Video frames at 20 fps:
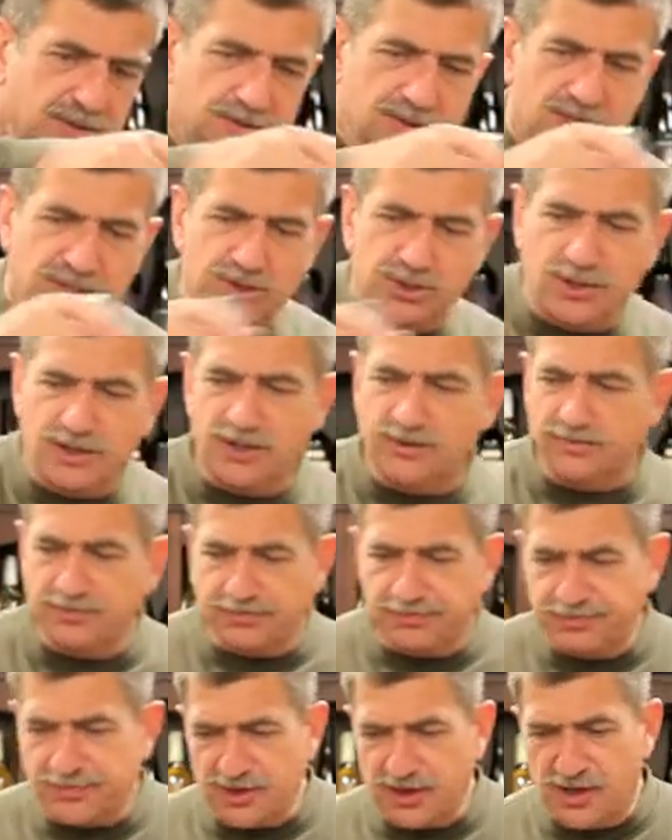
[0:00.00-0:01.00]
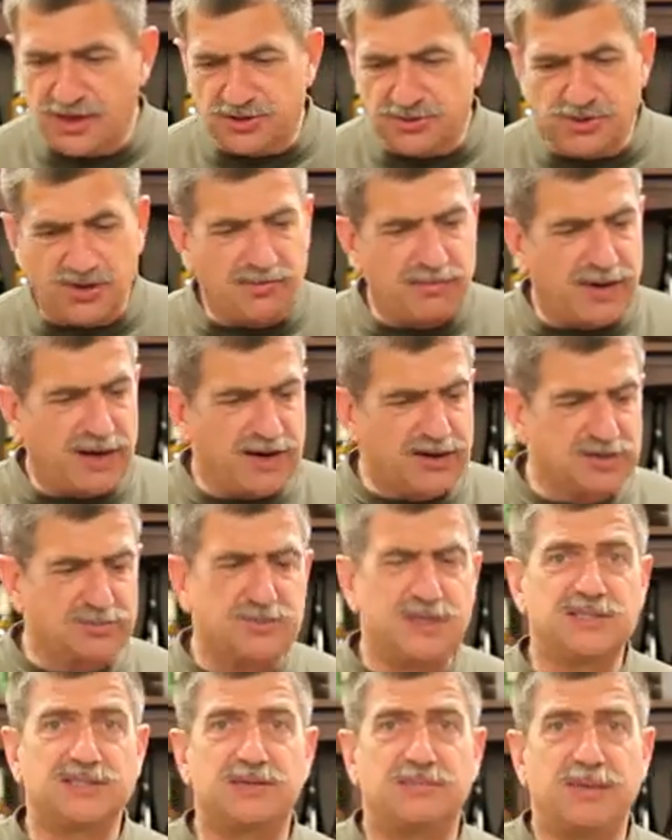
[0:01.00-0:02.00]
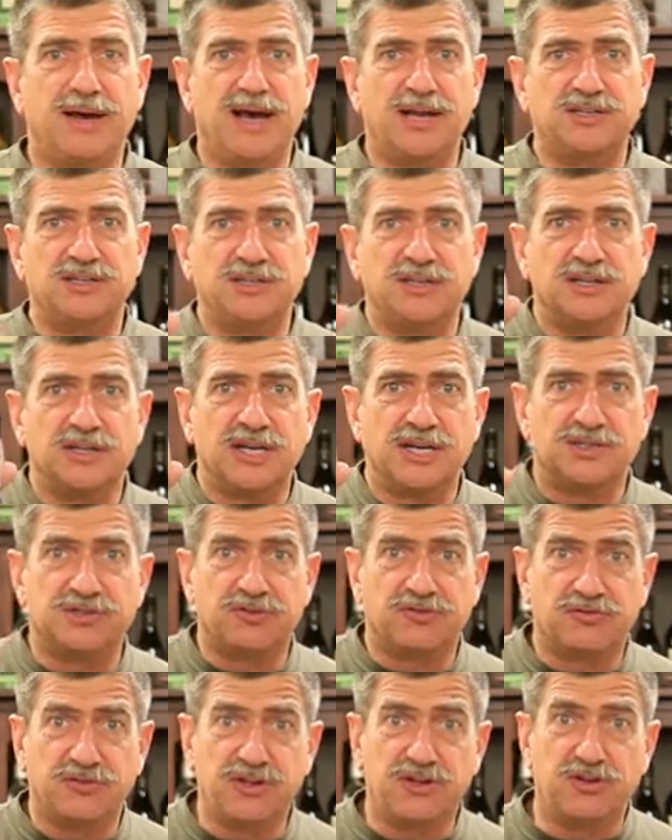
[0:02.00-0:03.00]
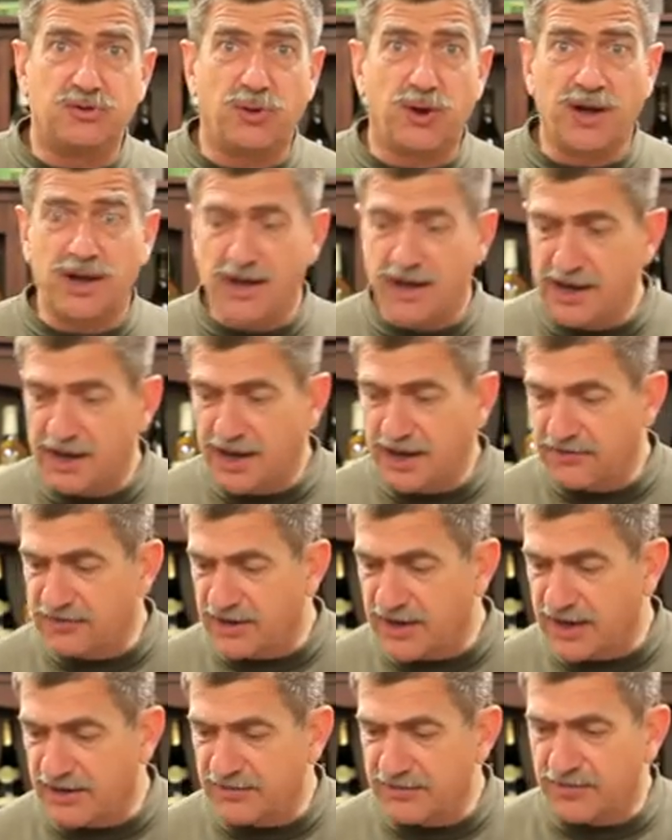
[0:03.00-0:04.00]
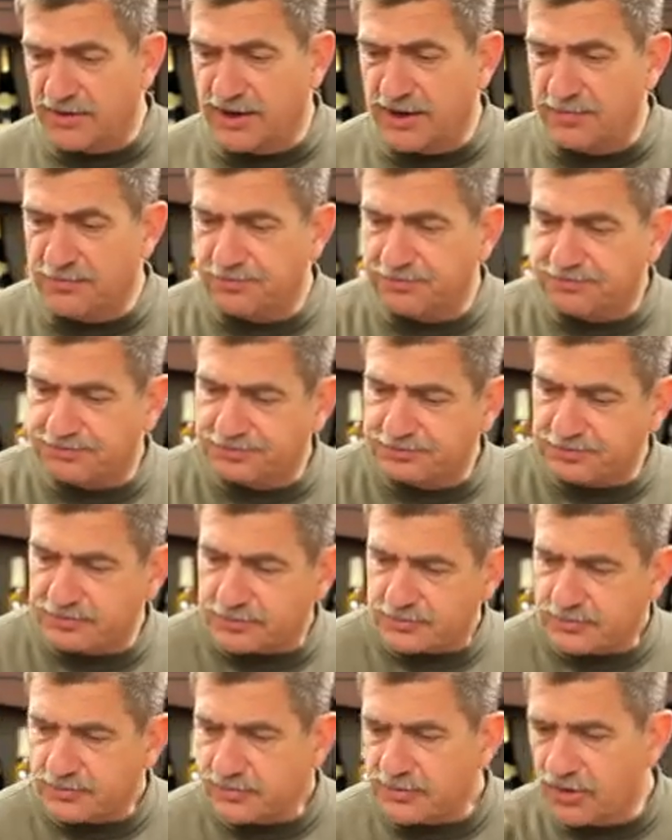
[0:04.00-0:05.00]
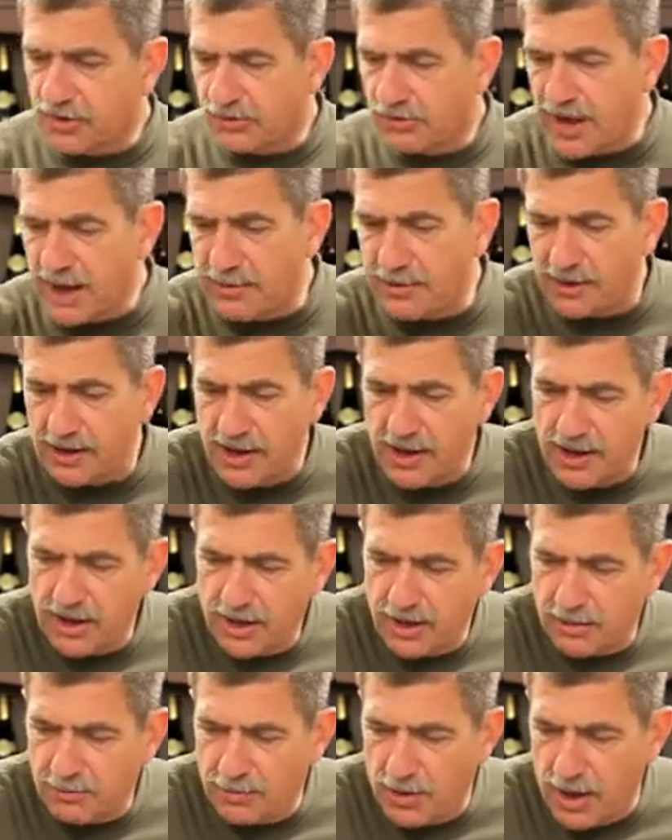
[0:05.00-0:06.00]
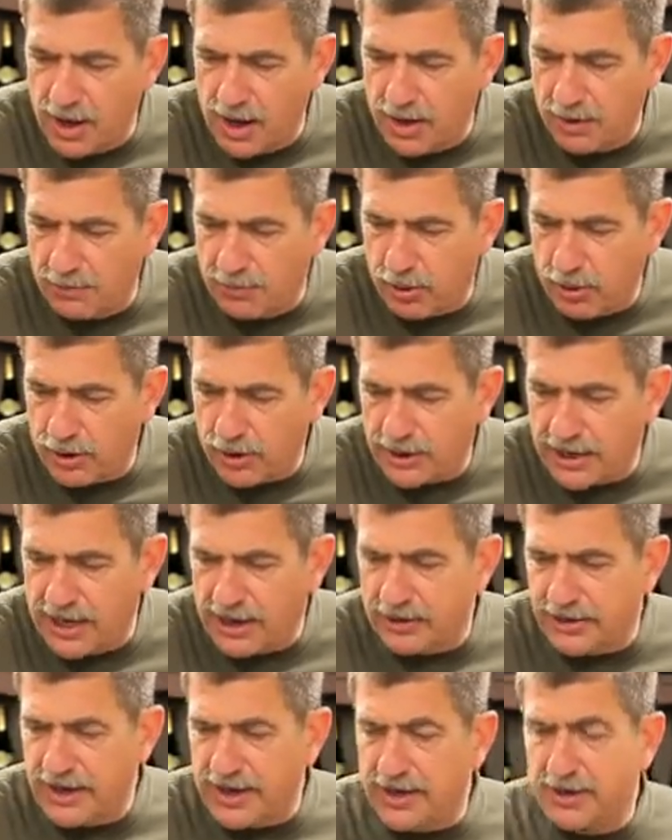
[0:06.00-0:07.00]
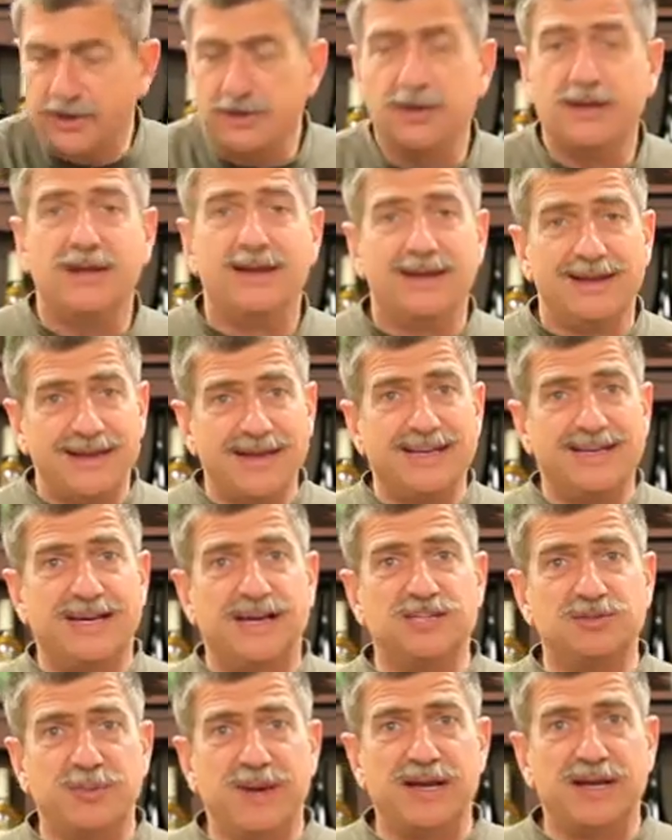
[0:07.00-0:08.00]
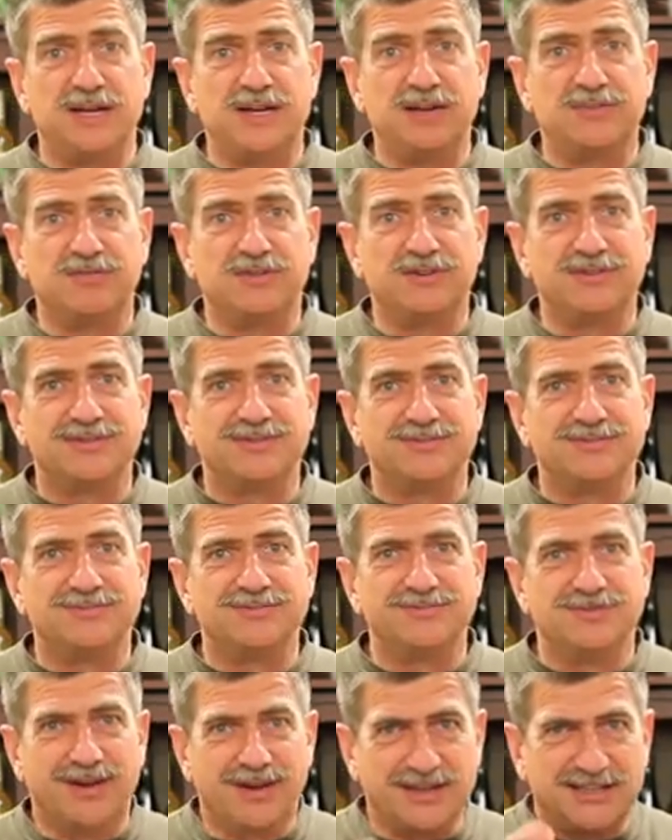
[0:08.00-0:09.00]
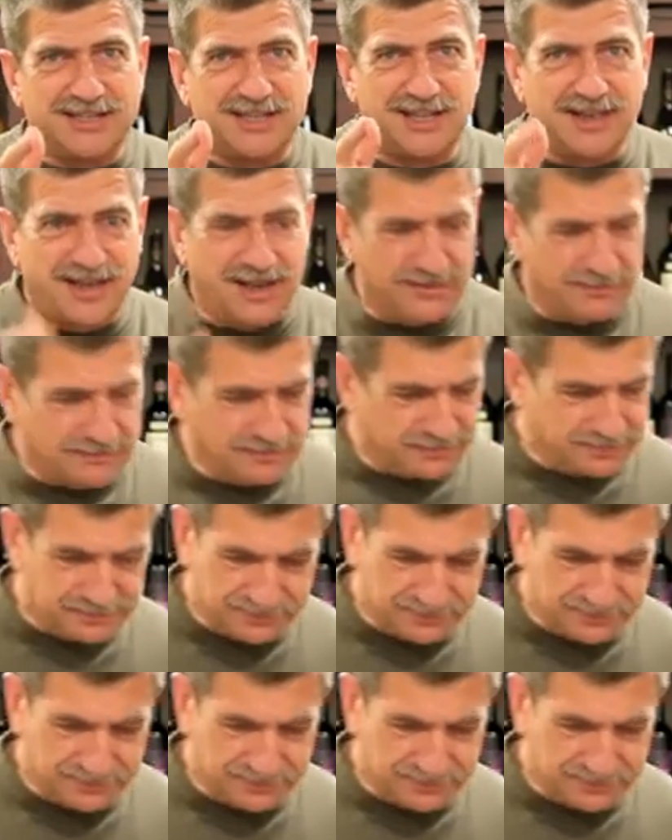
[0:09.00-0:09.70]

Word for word: Enjoy uh, 12 bottles, mix and match. Get your free $29.95 uh, rabbit uh, pouring aerator. It does make a difference. All right, see you then.